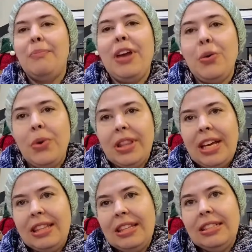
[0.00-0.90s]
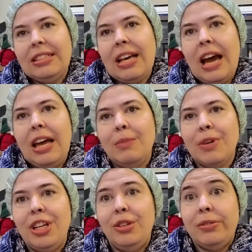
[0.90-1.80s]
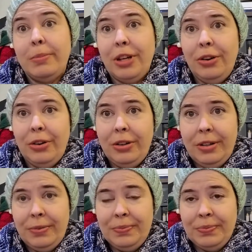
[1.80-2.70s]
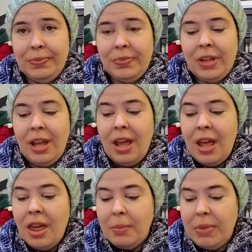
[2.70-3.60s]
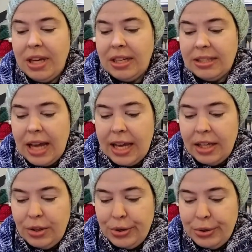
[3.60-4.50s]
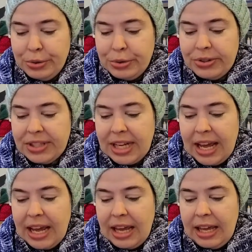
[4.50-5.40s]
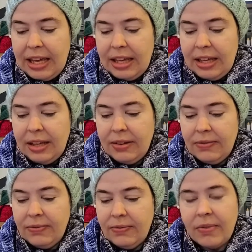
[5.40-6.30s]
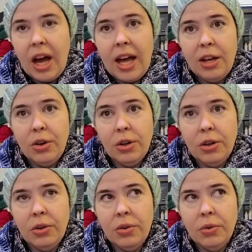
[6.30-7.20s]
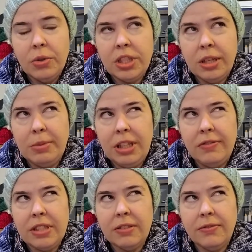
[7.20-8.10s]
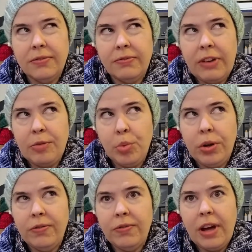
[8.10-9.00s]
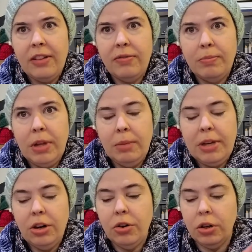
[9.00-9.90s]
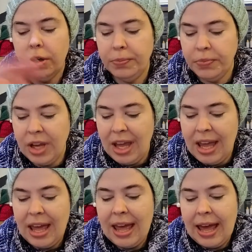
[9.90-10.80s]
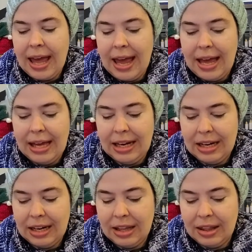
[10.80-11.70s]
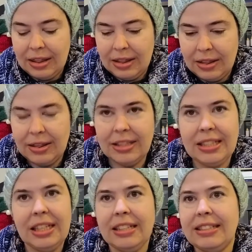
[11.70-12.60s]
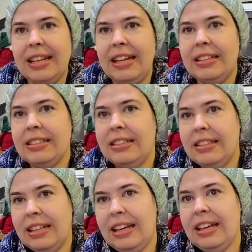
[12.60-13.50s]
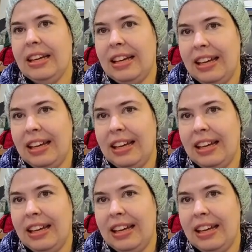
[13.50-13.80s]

make one like this, I am going to use a bigger hook, because I used a eye hook, which I believe is a 5.5 millimeter hook, and this thing is dense. Like